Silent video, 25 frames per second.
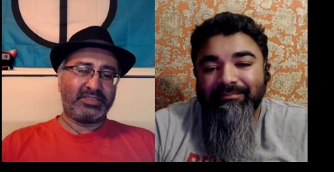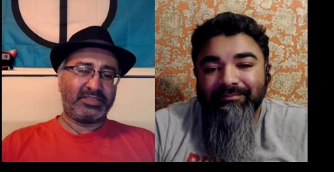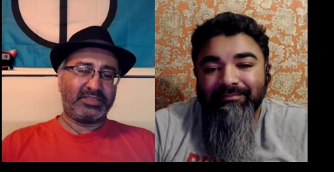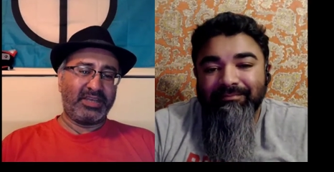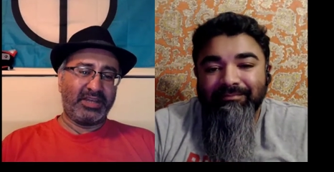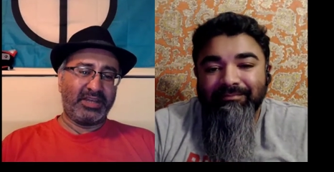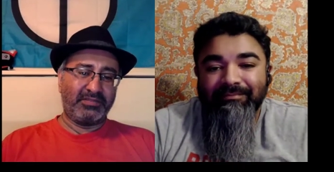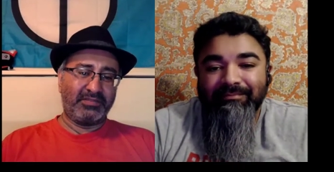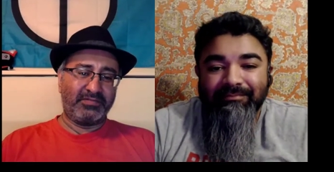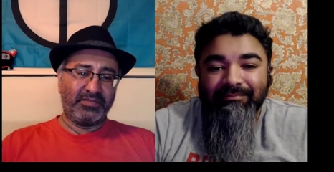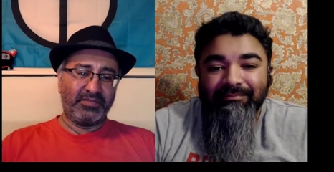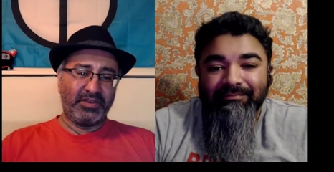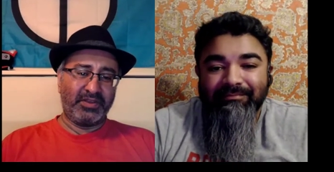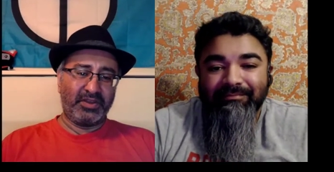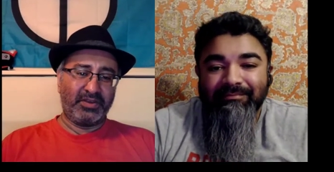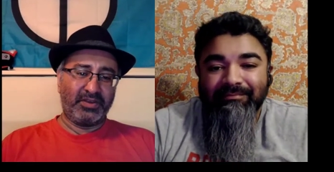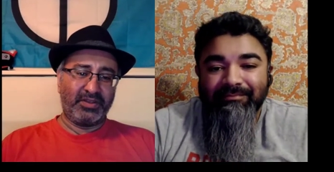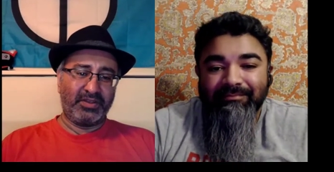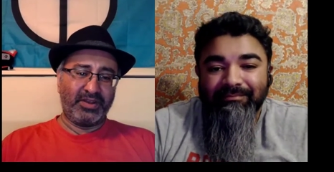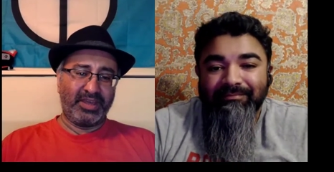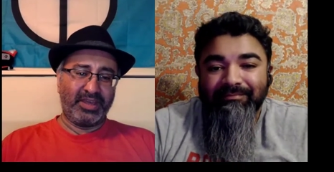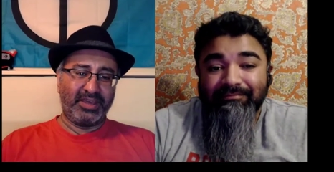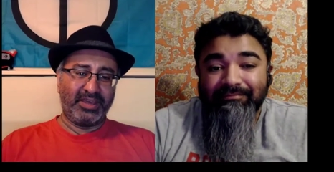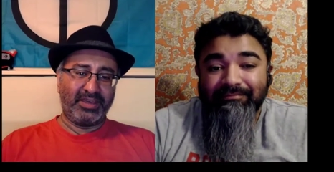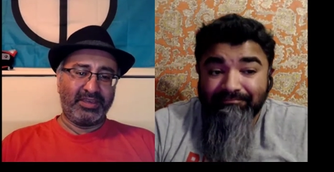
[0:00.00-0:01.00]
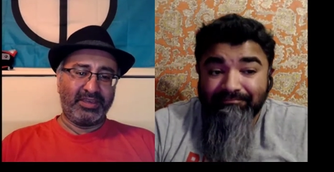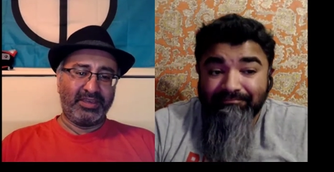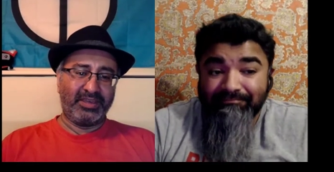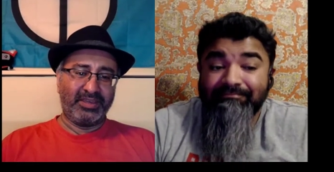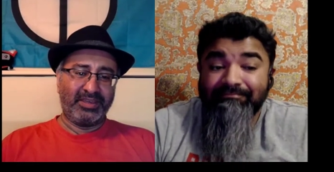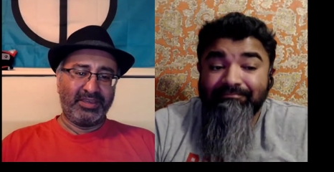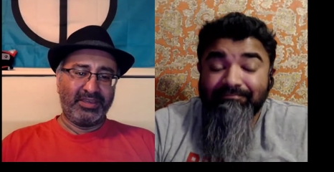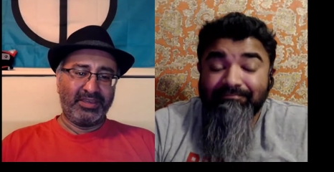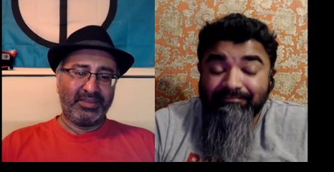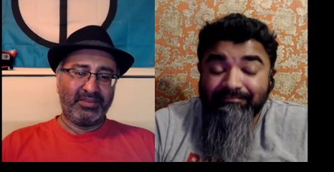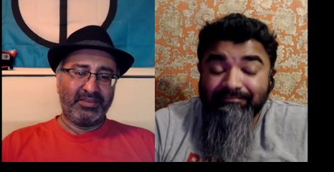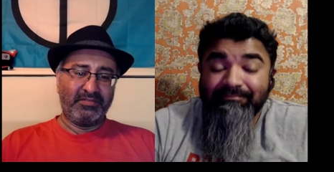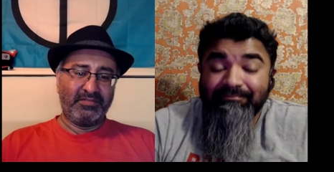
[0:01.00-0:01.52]
Speaker 1: itself, you know, like
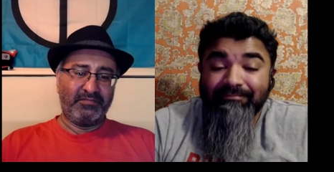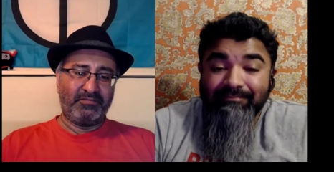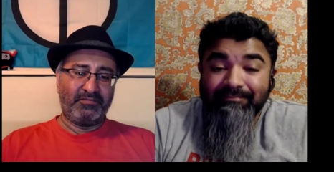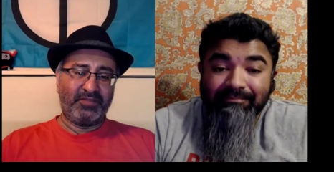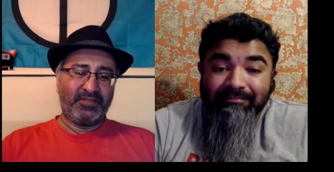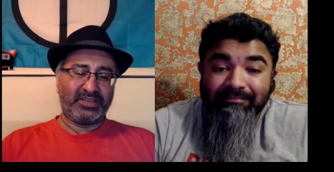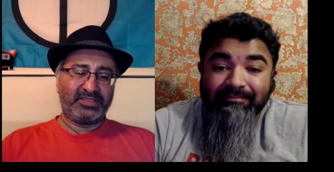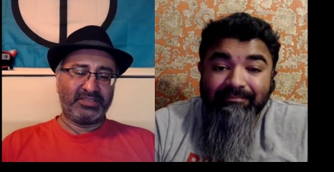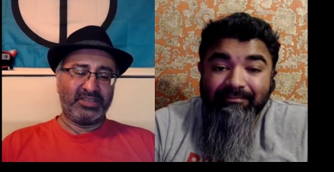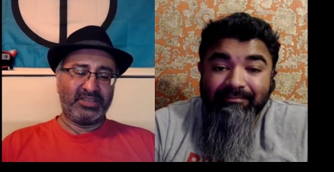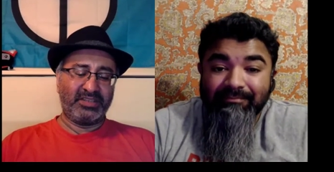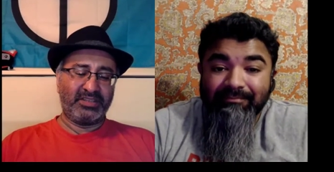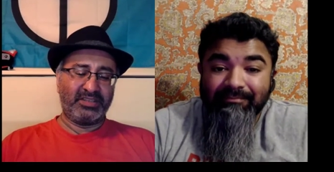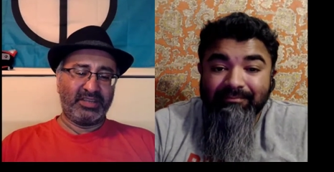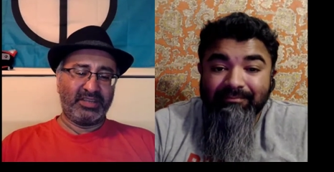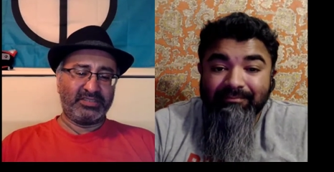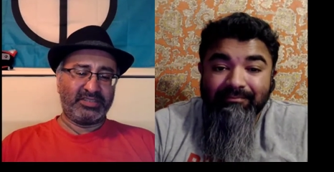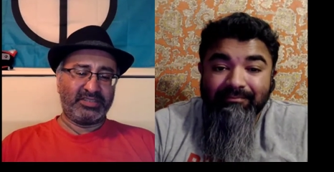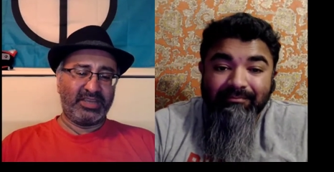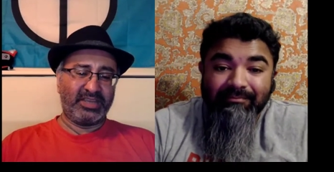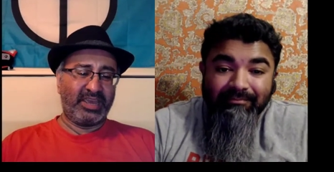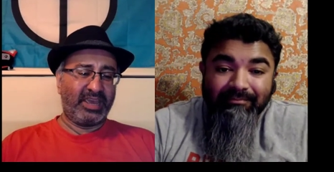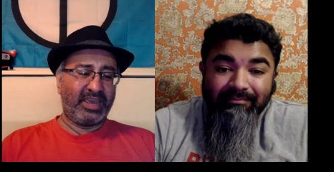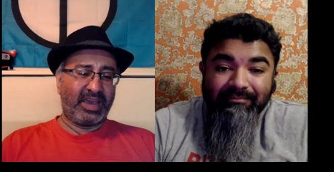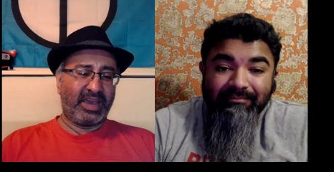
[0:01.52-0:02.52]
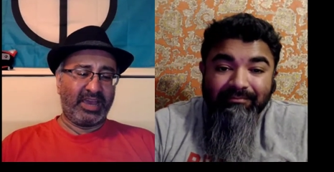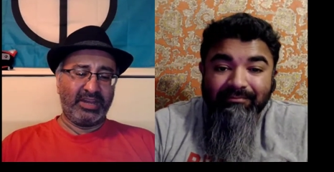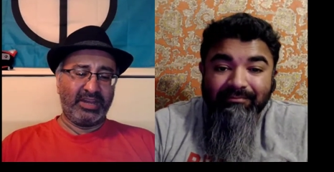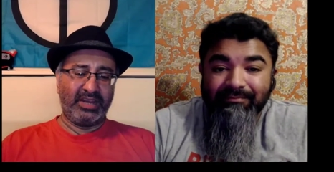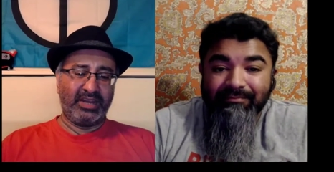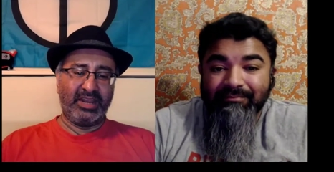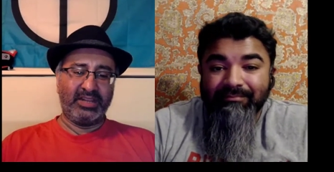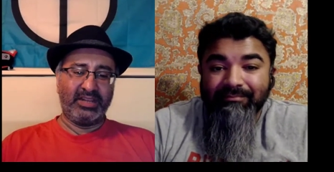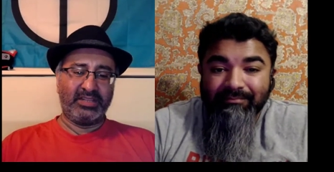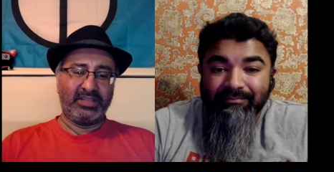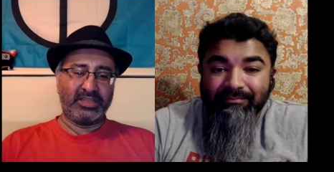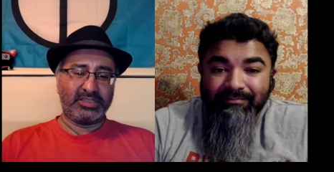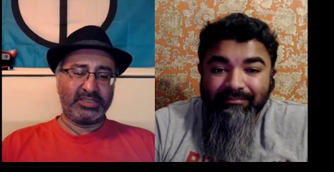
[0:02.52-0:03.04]
fixing things. Hey, I
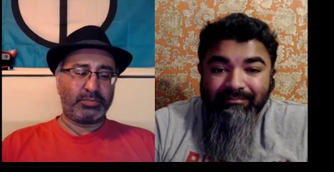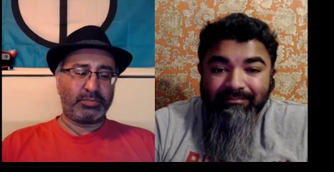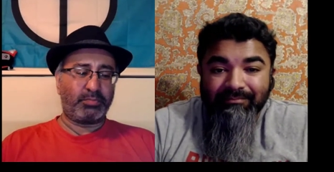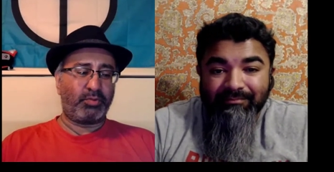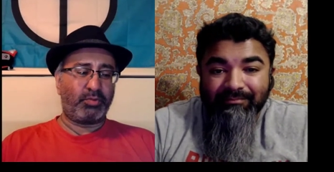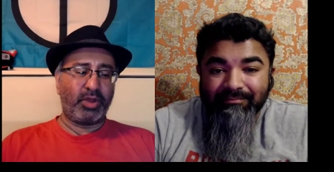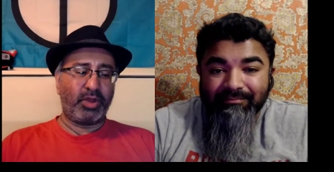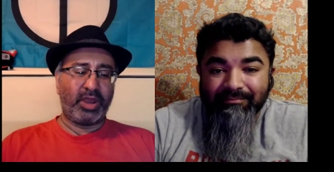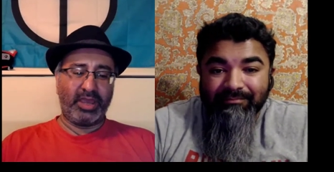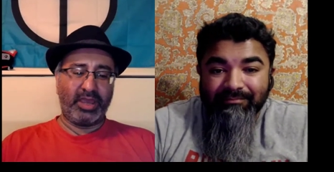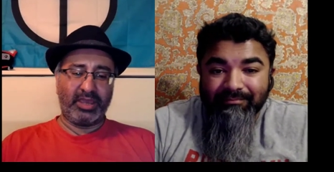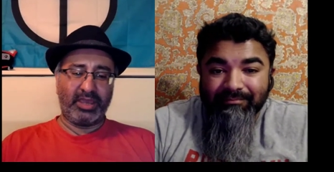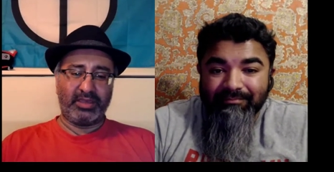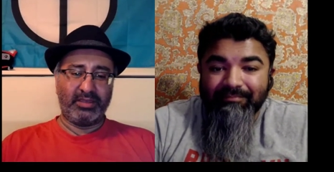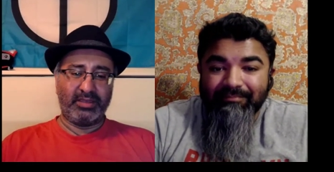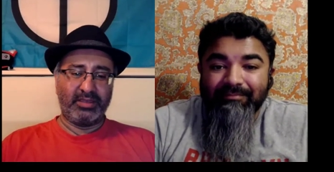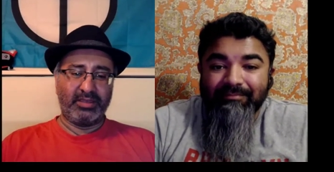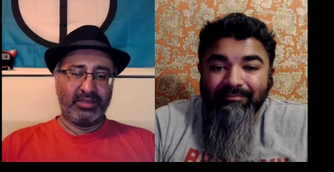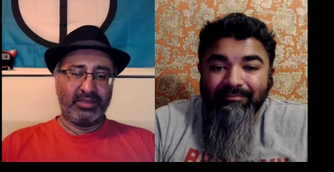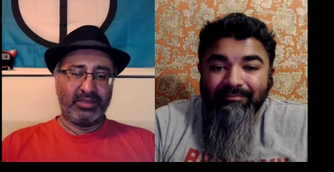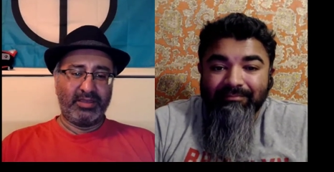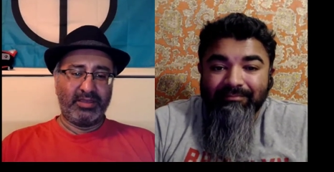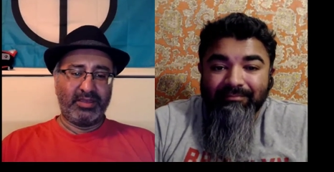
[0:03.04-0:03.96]
need this break.